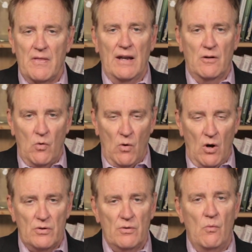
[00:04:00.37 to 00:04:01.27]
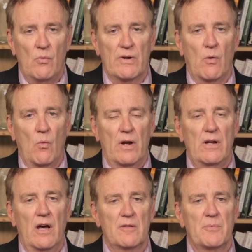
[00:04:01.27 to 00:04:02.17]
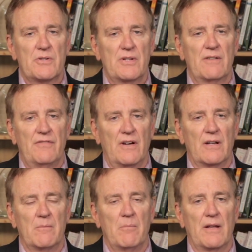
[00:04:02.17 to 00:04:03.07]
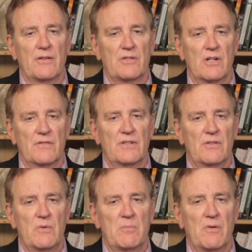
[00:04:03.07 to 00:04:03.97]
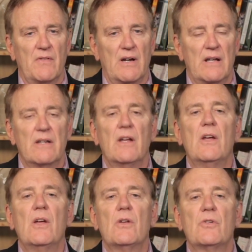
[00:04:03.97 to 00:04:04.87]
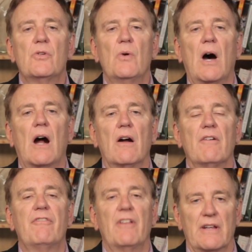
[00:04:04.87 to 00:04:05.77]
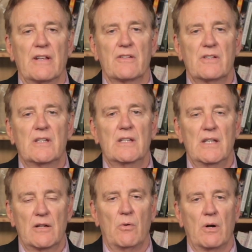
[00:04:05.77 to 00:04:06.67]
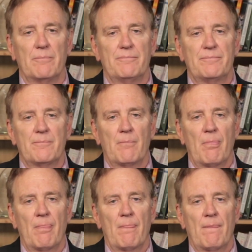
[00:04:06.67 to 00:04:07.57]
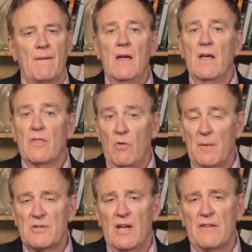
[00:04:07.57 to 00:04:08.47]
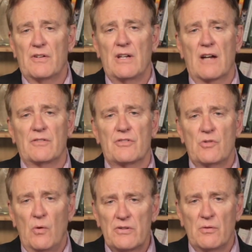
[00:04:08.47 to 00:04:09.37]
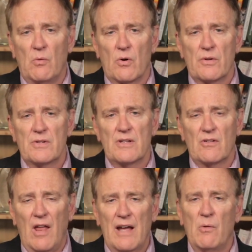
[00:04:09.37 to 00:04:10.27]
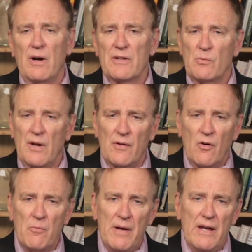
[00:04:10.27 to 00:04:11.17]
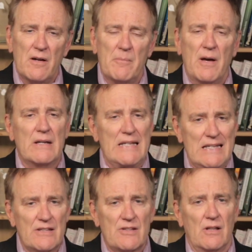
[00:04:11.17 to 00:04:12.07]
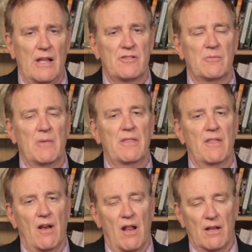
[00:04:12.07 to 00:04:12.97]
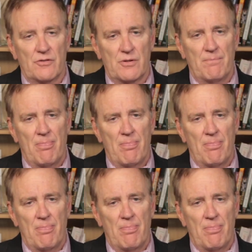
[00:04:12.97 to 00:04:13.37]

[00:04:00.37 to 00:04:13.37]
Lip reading: that, quote, we are 100% funded by the services we provide to our affiliates, end quote. The website for Doctor's Choice Awards is likewise rather opaque about its selection methodology.